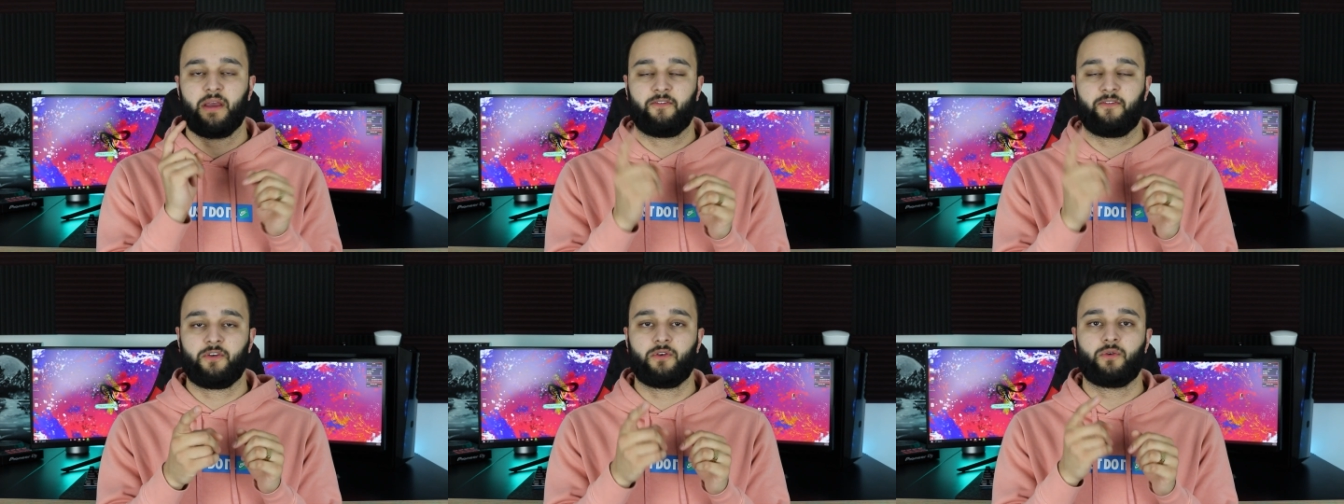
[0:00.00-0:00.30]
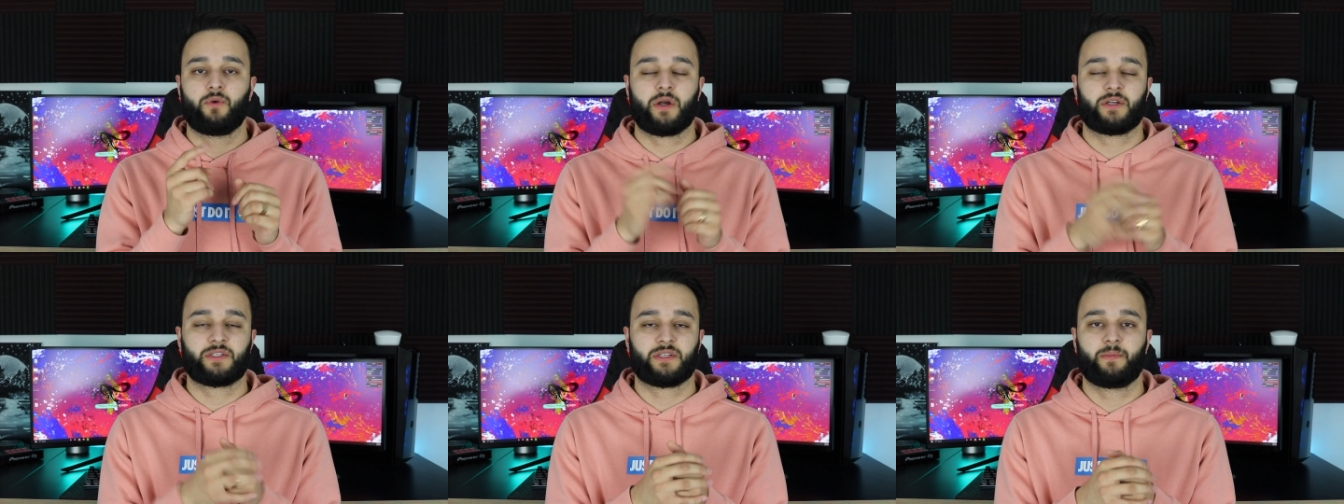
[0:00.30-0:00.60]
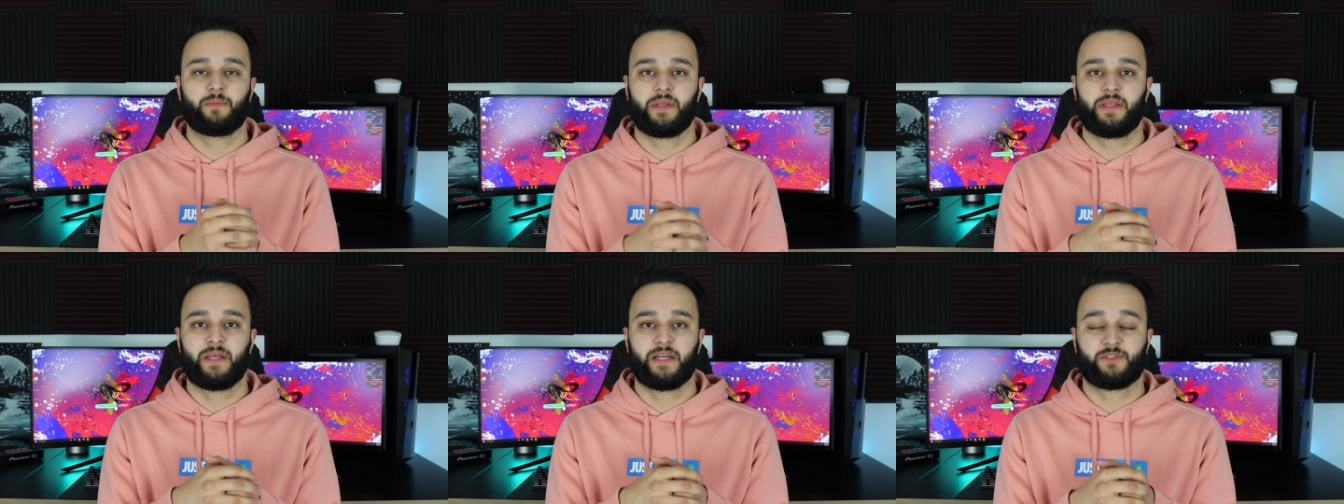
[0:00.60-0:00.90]
If you are
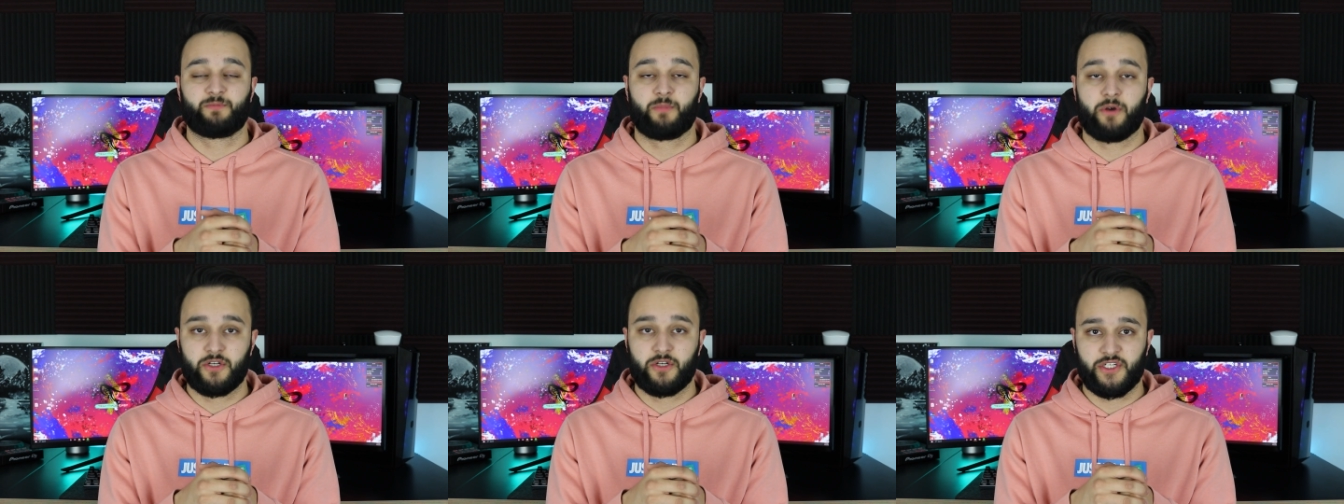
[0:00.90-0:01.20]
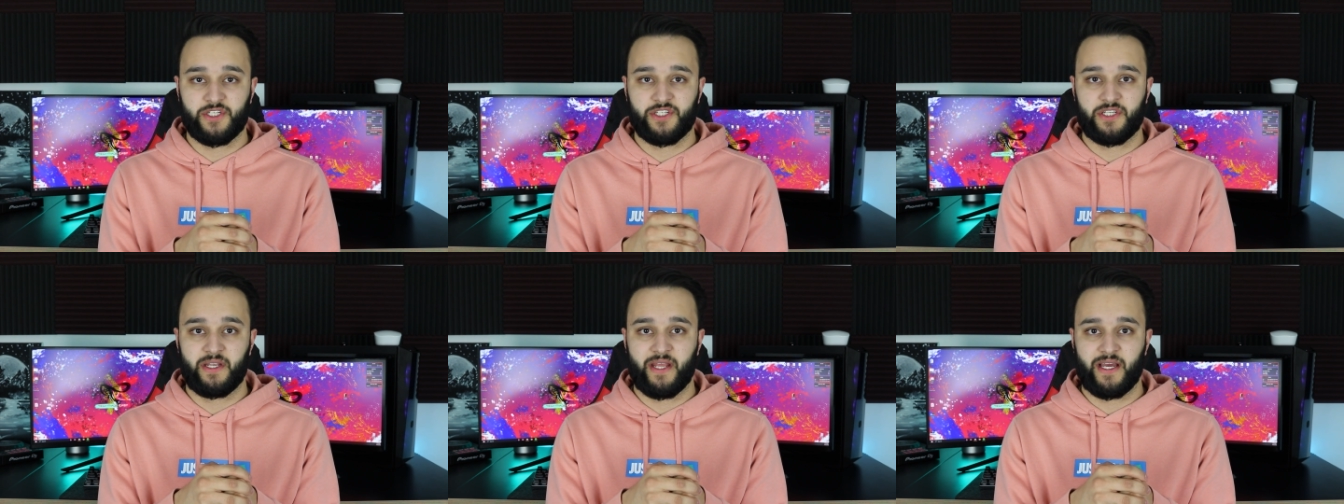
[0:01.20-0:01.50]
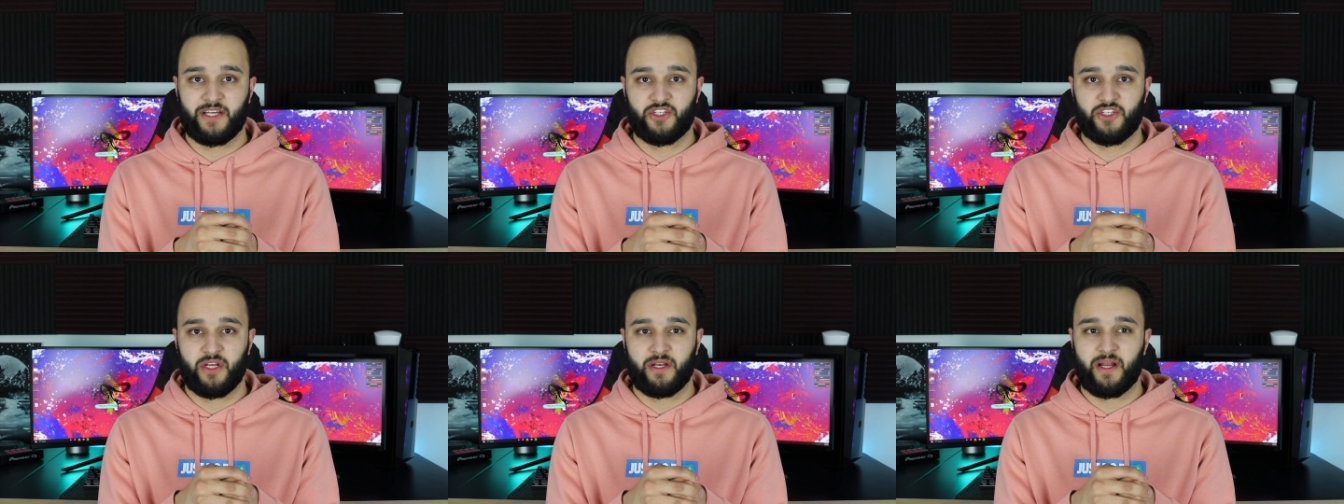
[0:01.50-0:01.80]
somebody that's purchased a
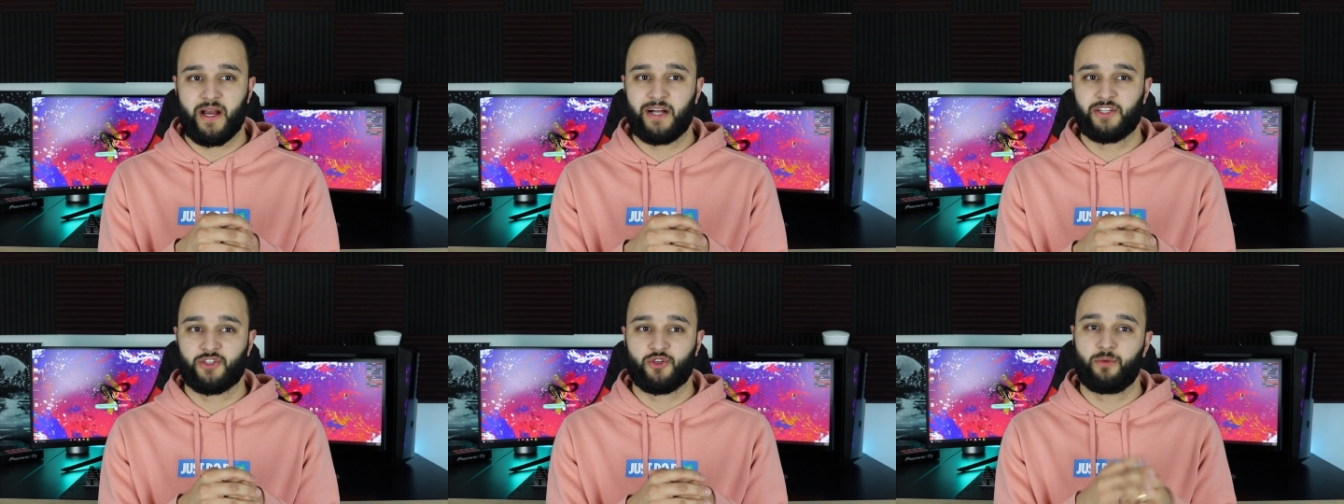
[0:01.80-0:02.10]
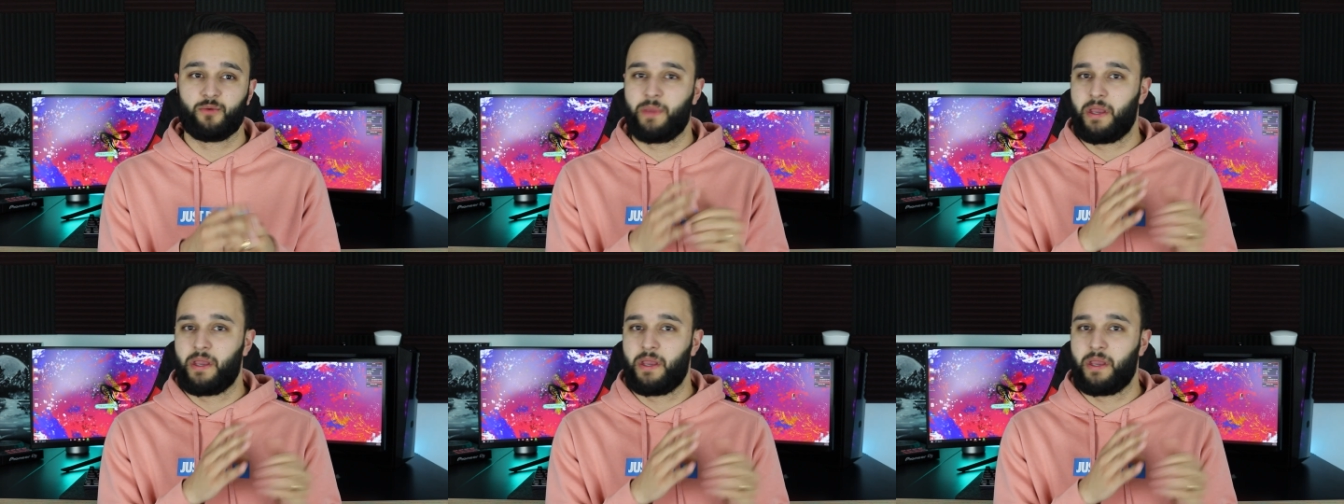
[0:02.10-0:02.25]
next gen console,